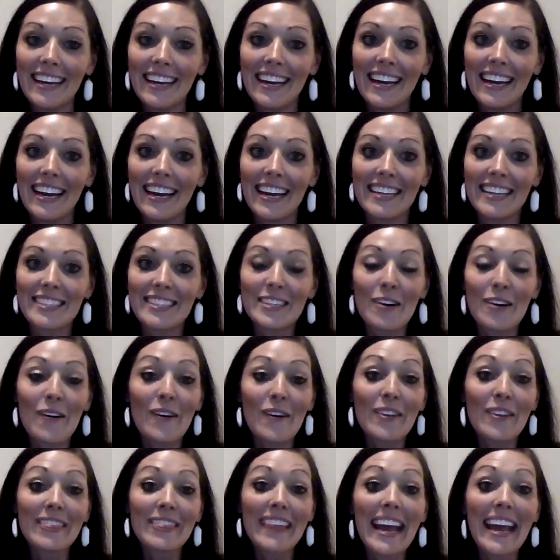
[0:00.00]
And
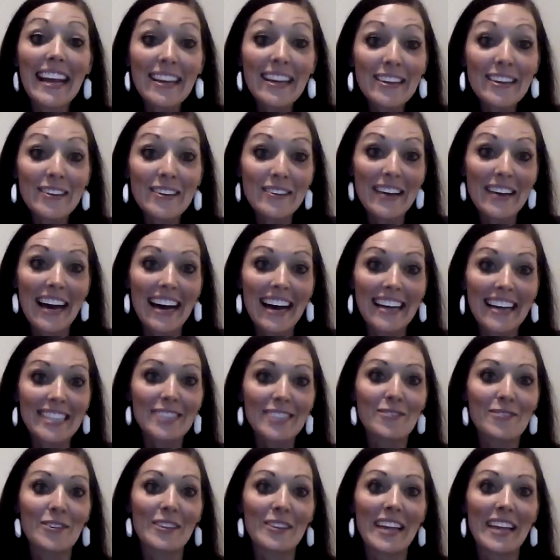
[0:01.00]
so thank you
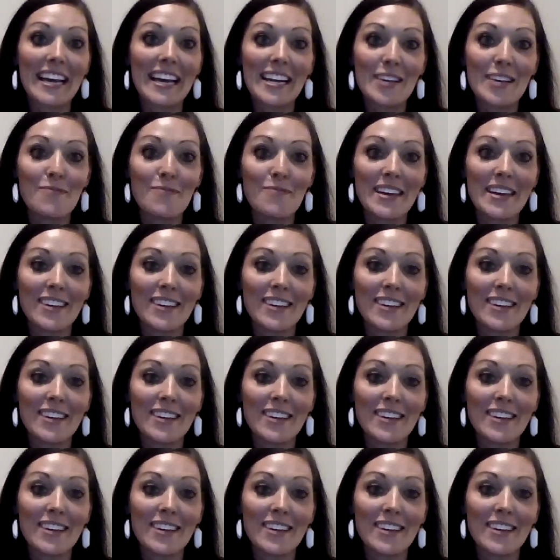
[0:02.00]
guys for letting me